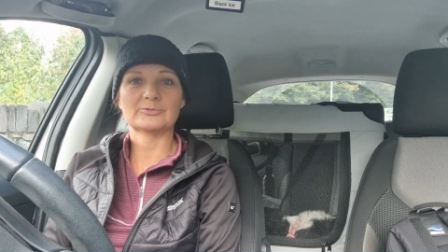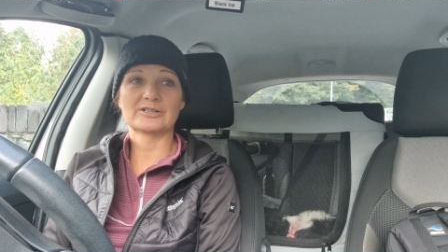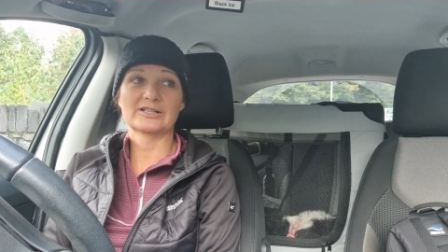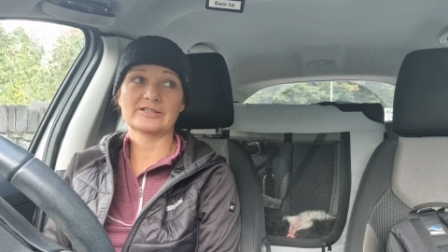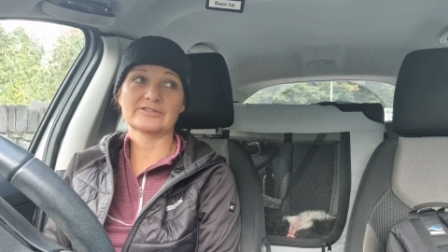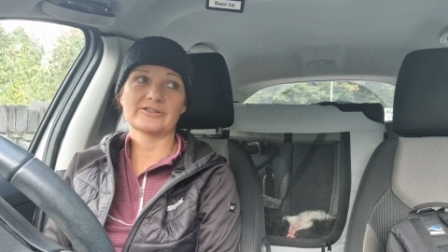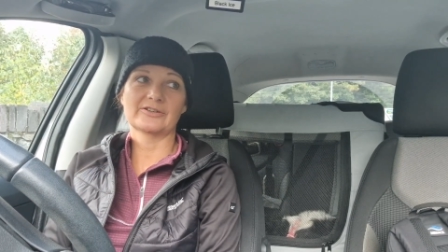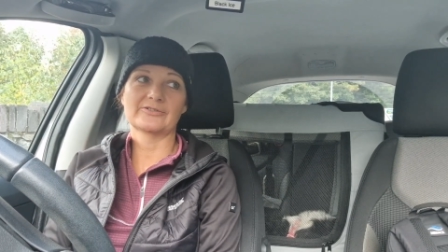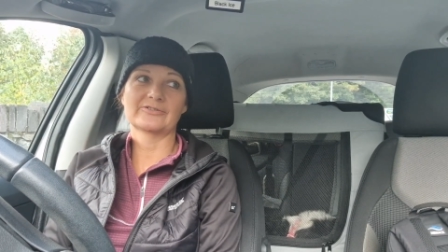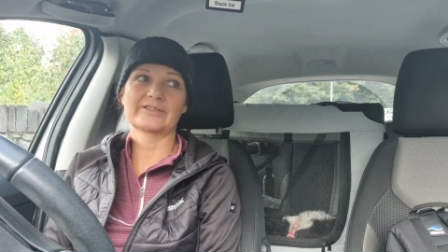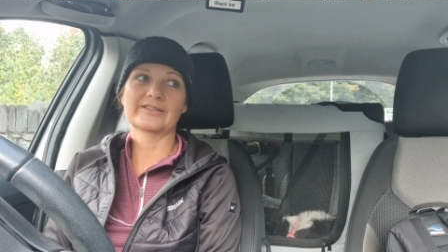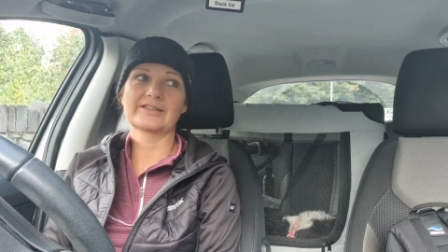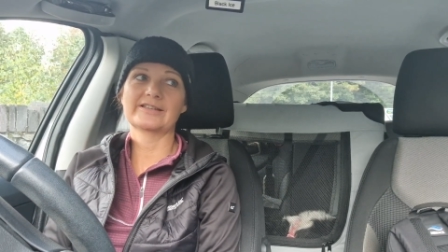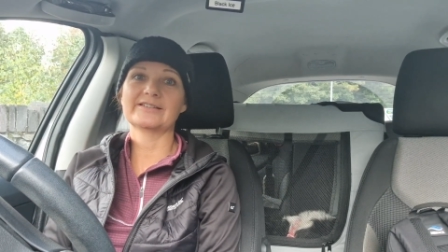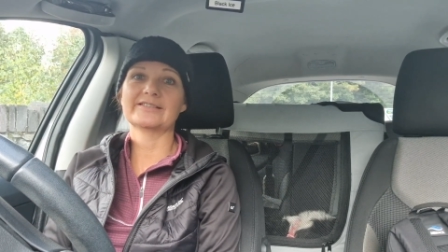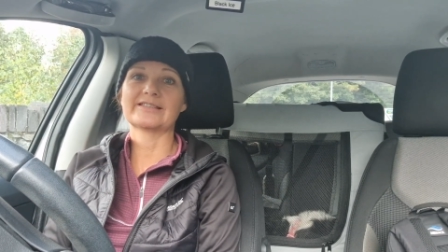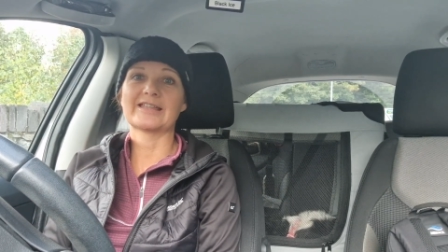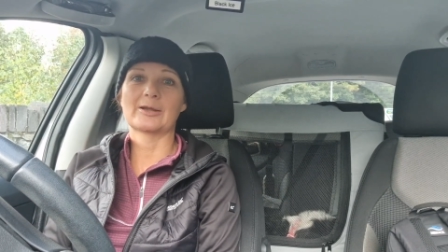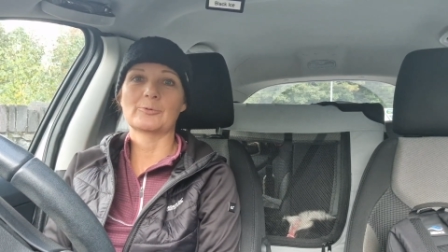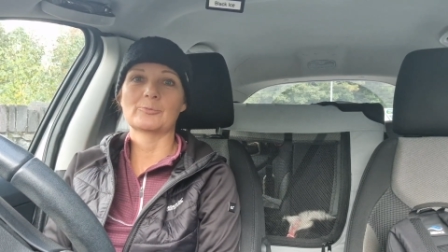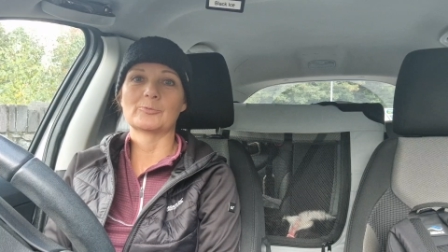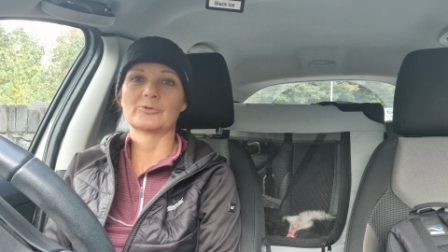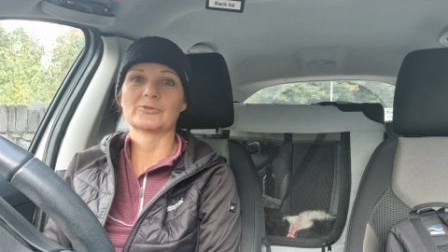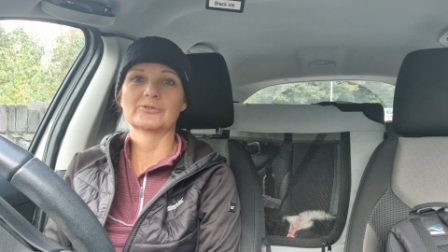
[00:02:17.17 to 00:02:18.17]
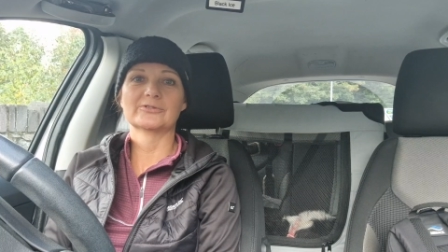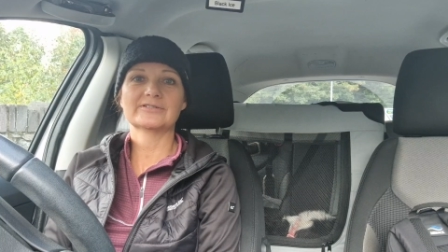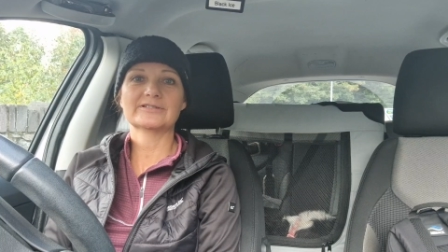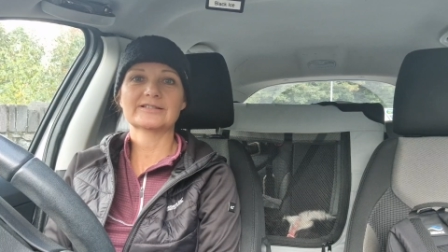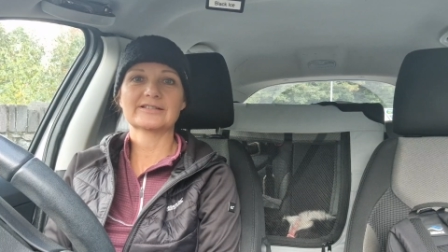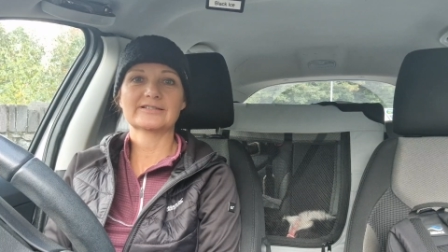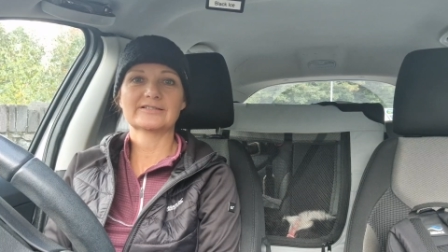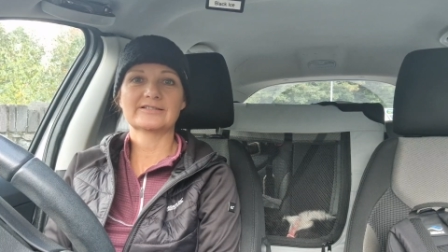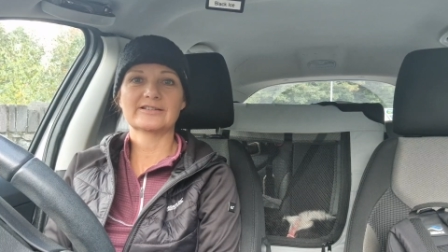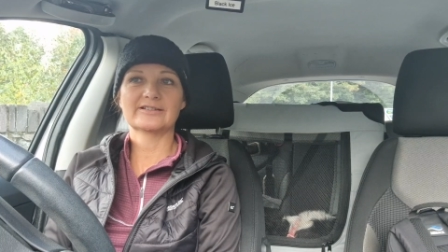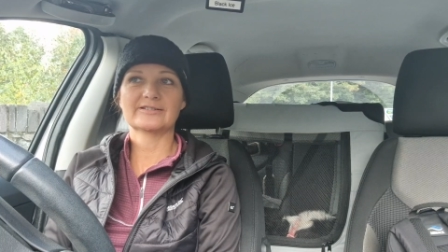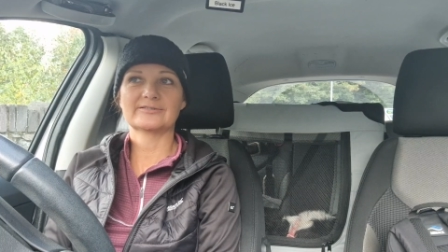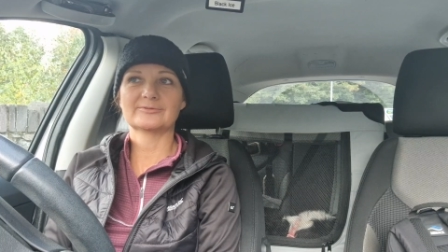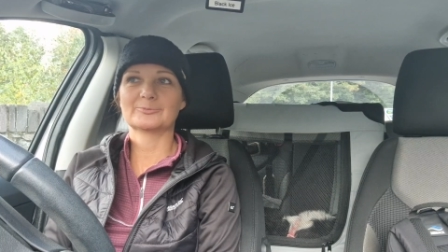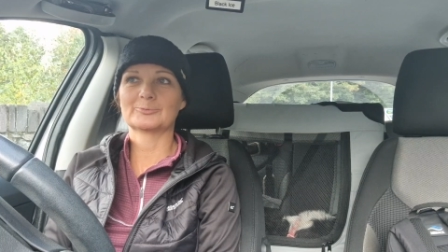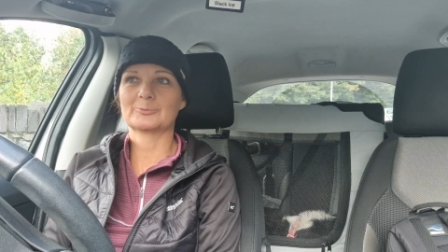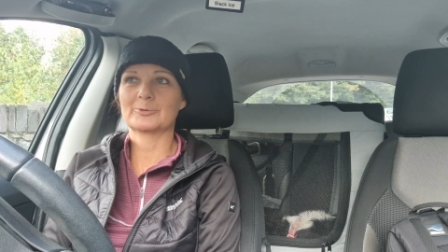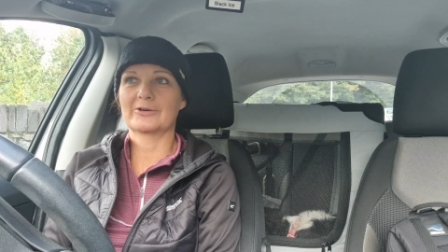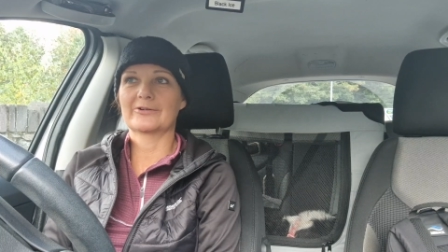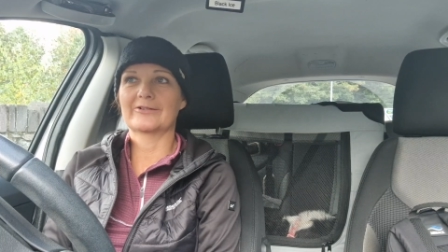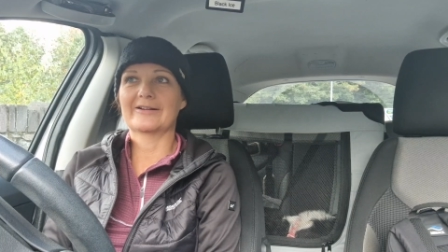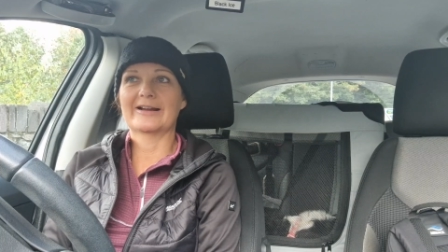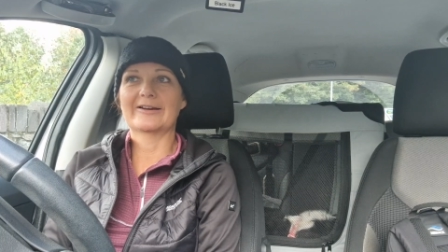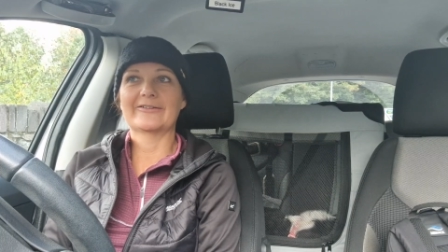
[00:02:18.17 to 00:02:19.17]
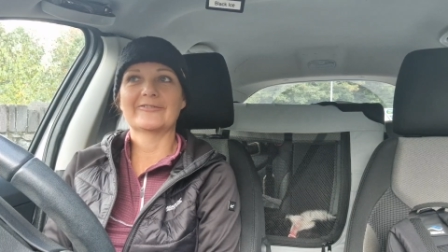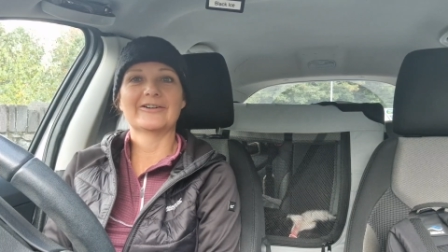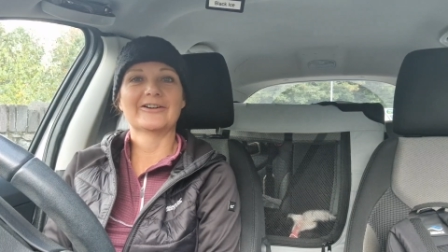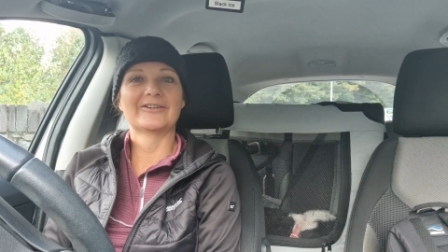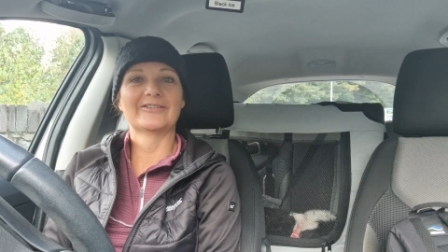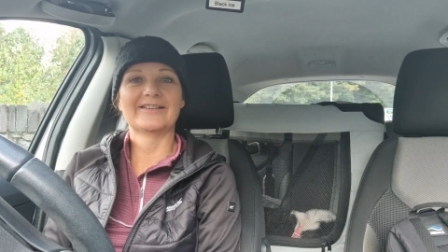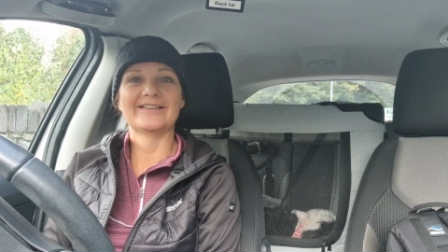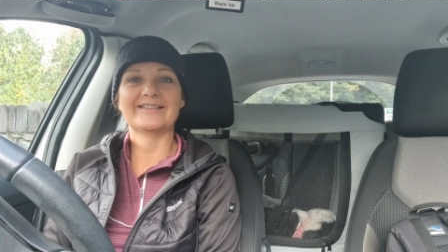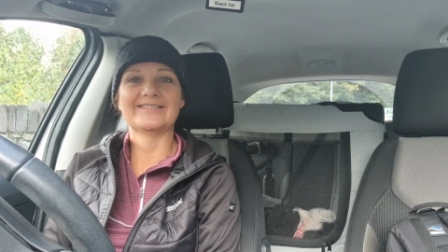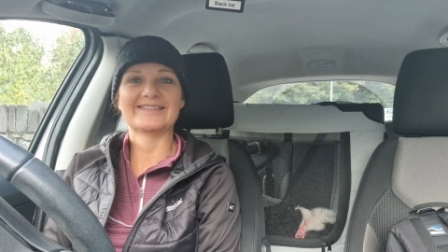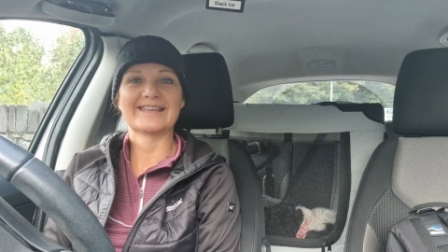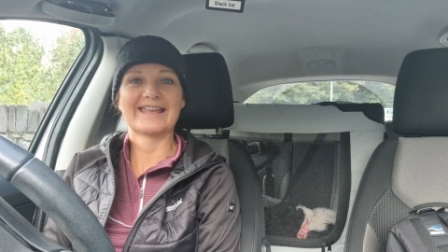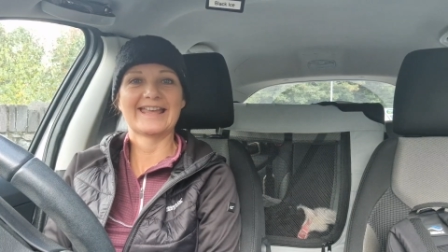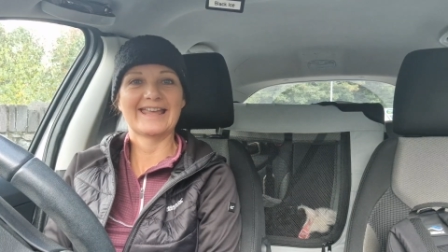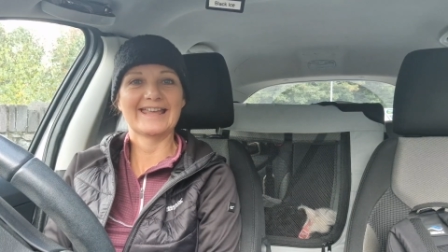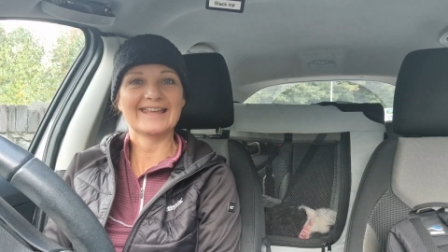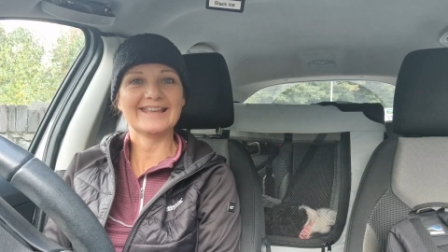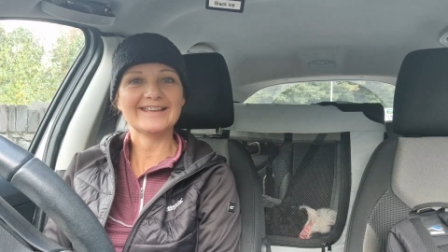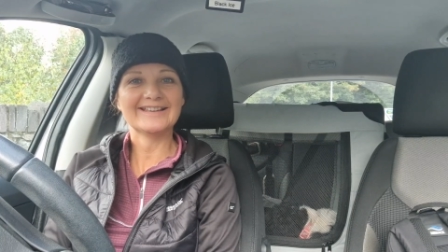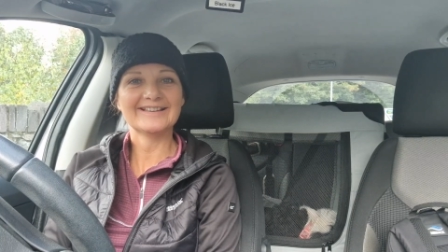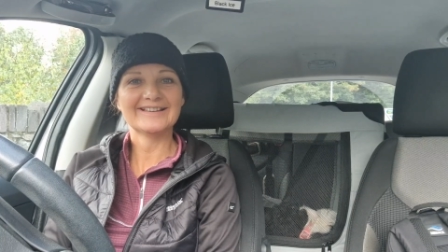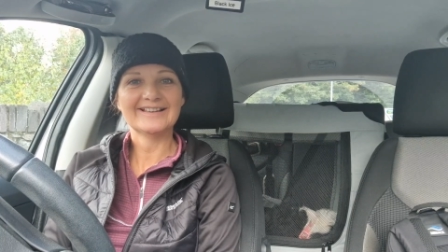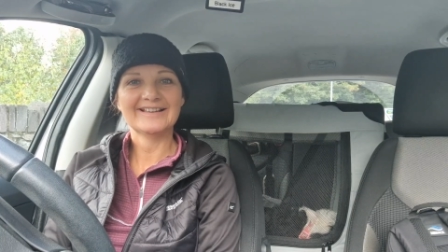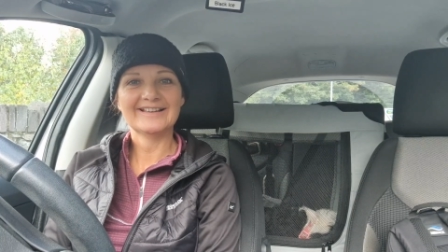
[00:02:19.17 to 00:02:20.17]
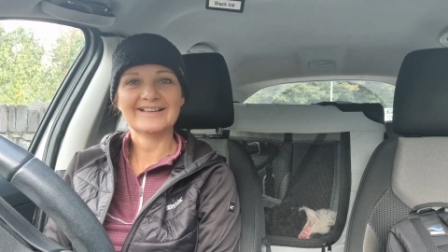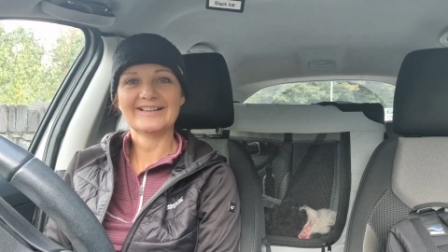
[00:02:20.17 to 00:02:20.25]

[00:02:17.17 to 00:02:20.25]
well, I don't think they would, that we're out on a date.